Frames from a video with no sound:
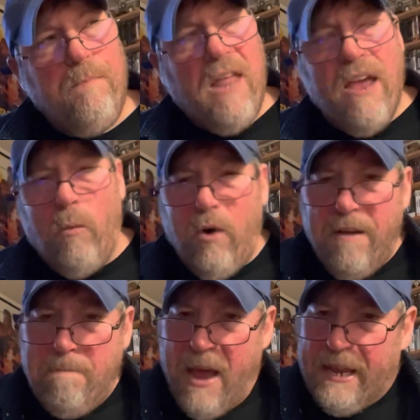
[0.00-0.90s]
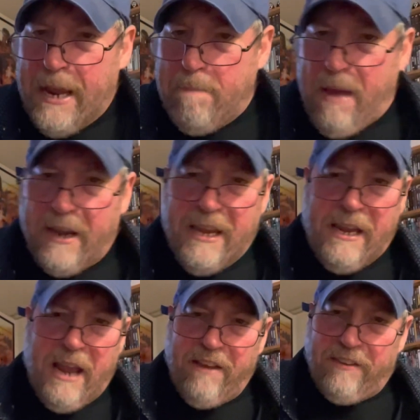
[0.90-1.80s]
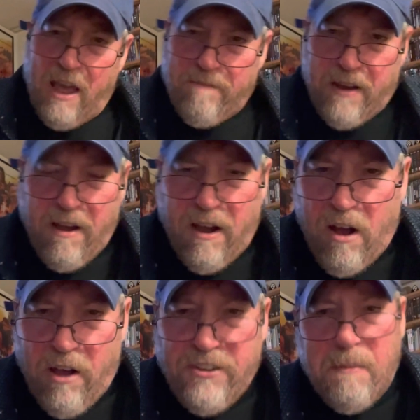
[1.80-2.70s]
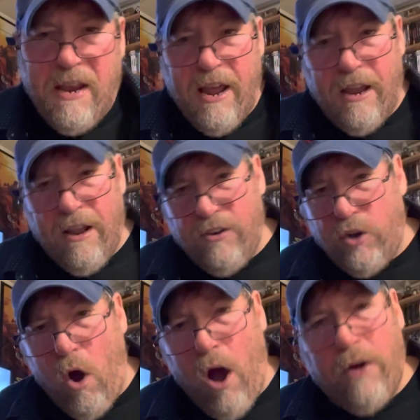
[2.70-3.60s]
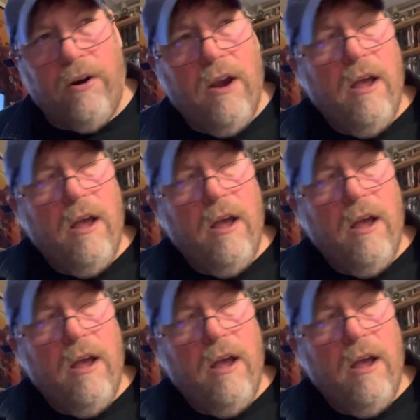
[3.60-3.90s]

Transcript: And what a Becky. Becky has left a husband and a daughter,